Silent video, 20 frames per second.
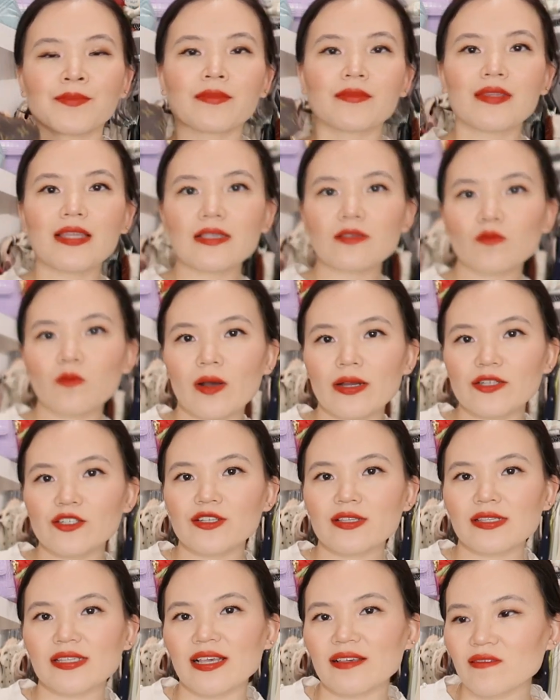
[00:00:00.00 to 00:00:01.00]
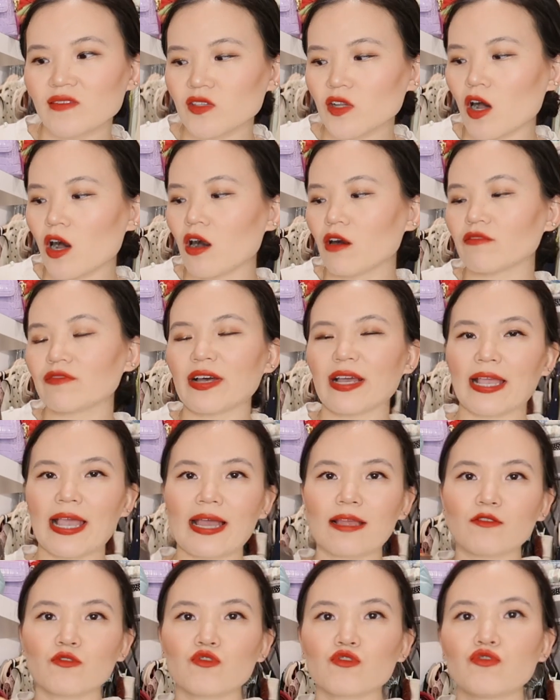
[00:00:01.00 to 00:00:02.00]
This one just gives off,
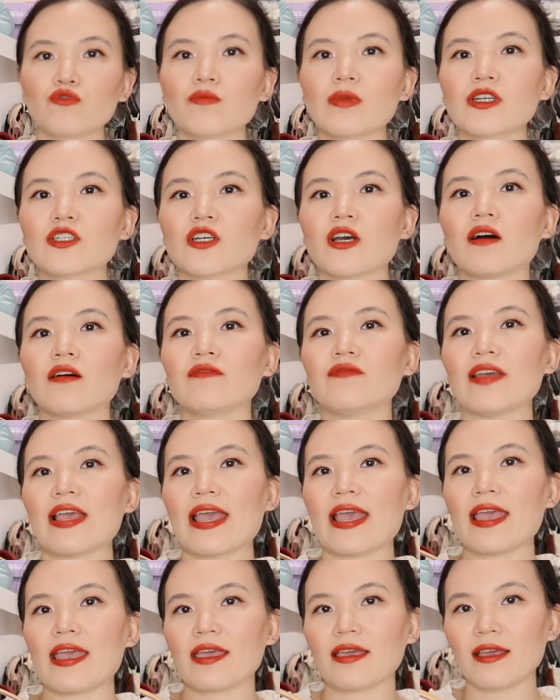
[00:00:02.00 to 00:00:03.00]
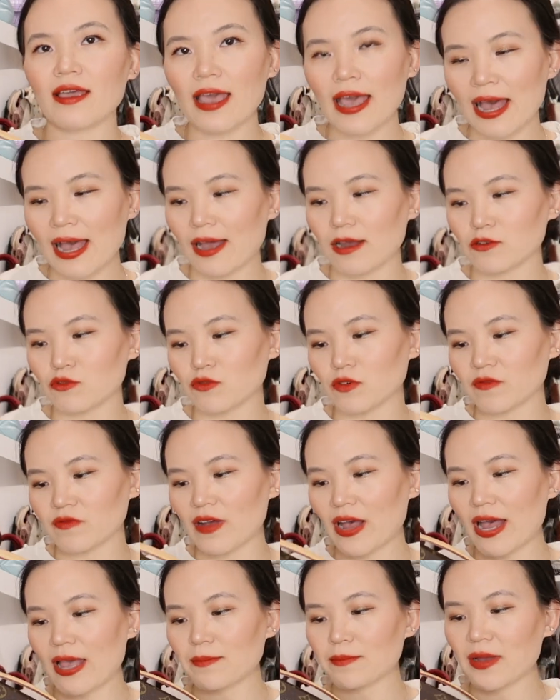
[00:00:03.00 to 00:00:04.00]
again, too much of a casual
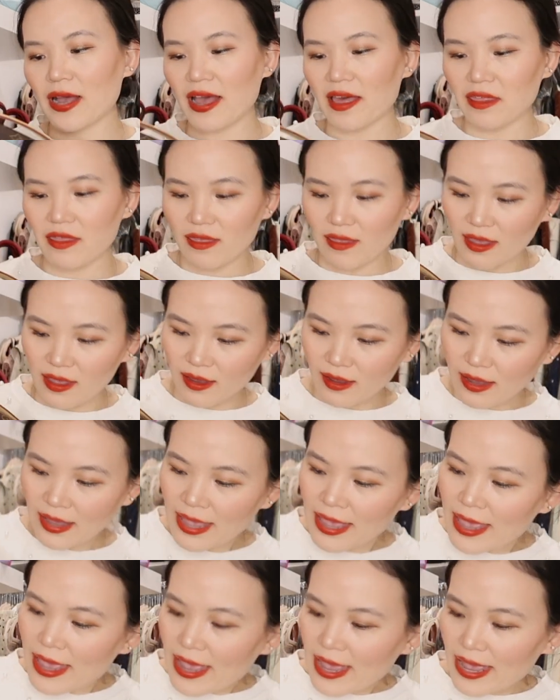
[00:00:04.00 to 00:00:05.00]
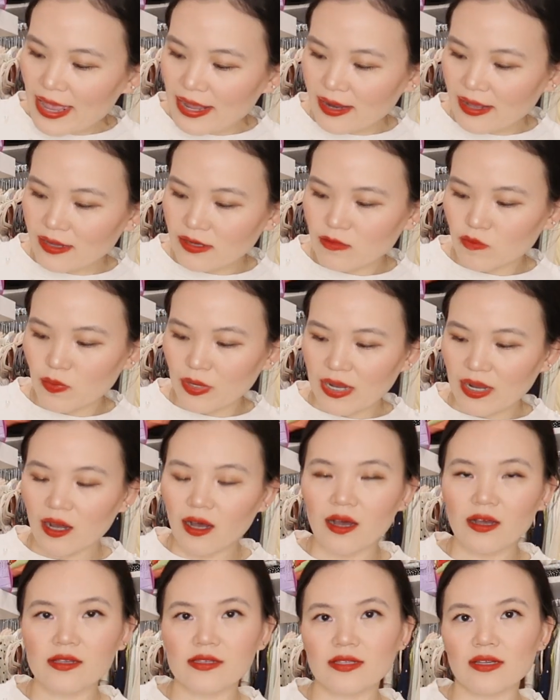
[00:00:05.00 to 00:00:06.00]
vibe. I think it is
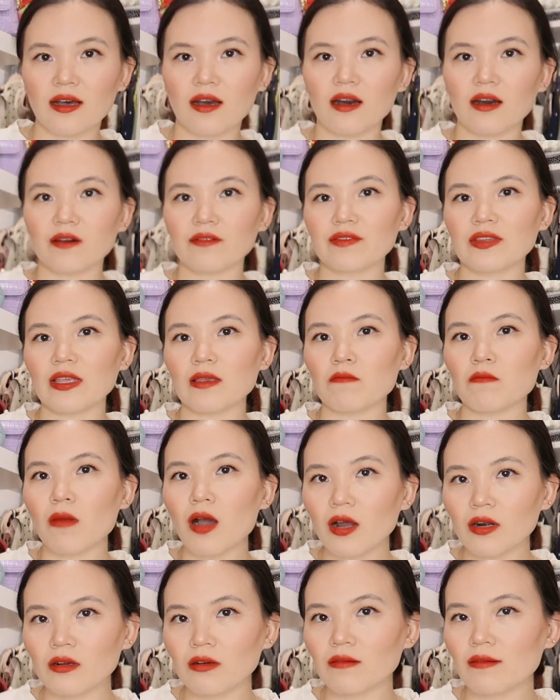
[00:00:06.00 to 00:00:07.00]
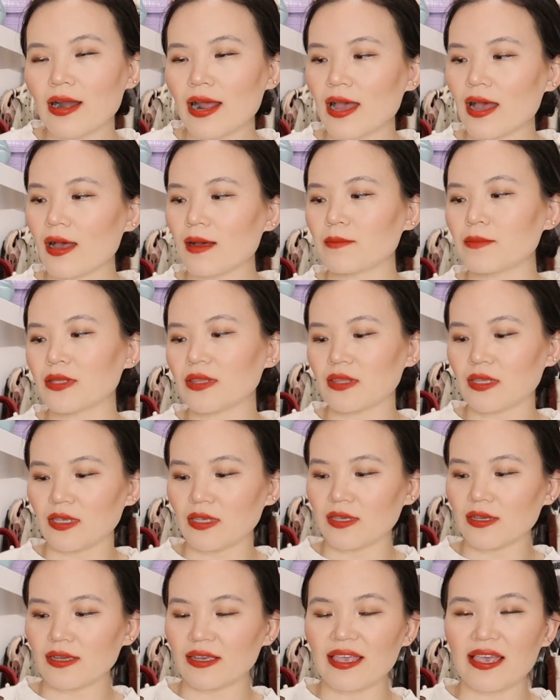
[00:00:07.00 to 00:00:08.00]
because of the monogram,
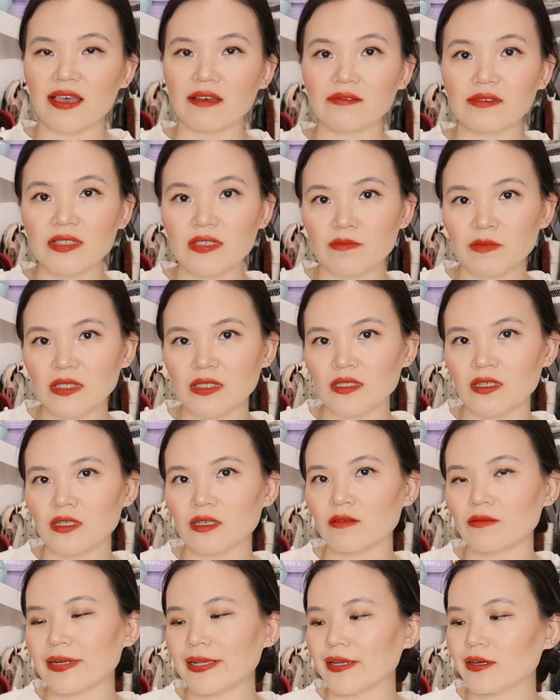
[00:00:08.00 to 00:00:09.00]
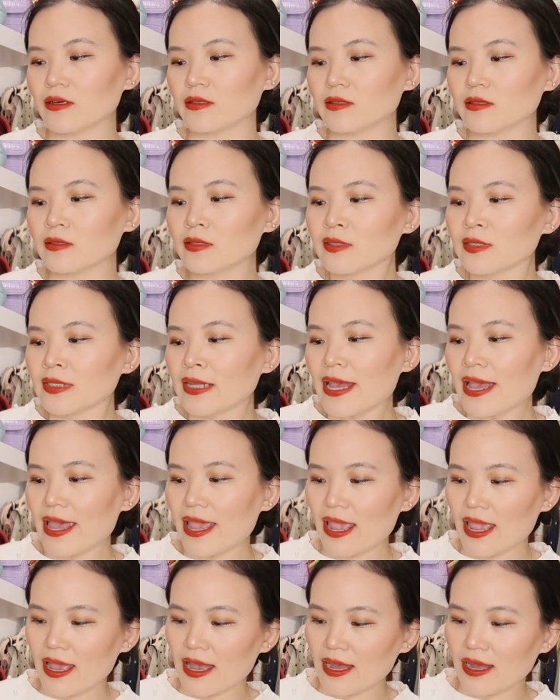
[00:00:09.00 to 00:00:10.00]
the canvas material,
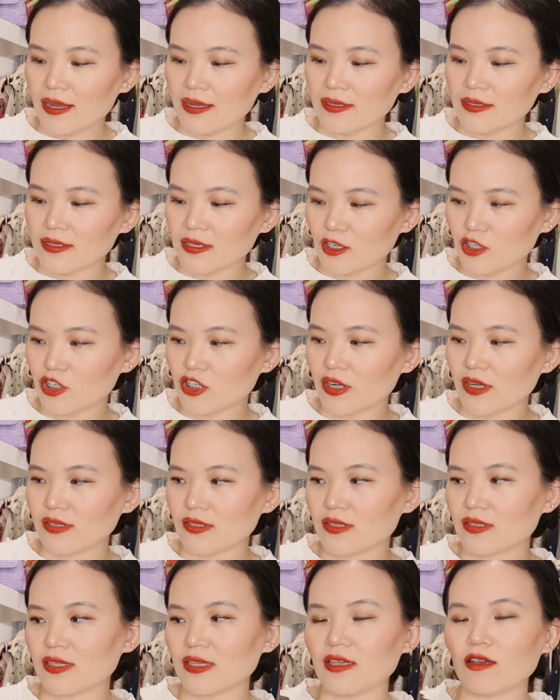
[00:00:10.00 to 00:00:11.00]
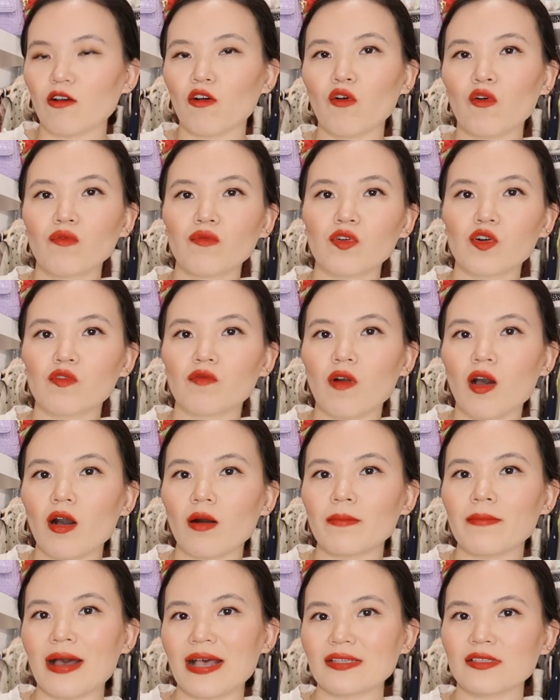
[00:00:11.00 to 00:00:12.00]
and just the
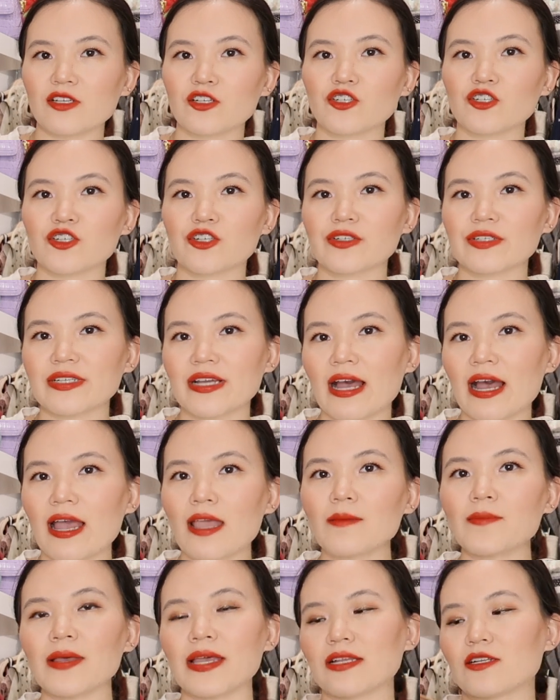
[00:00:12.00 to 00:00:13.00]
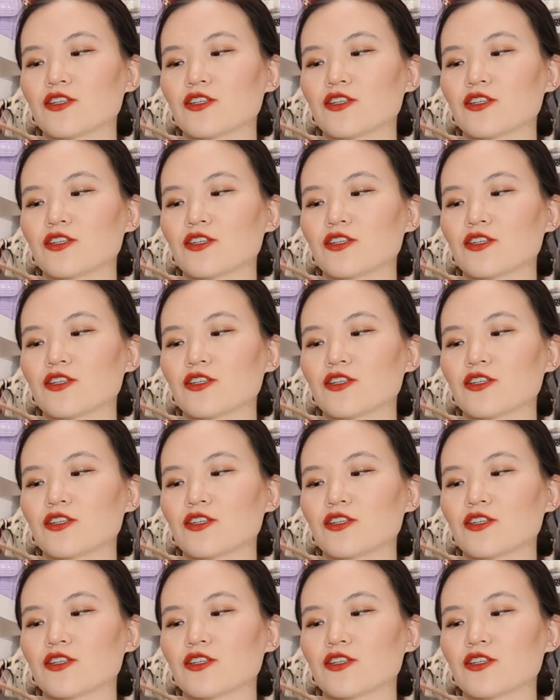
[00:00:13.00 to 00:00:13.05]
overall messenger type.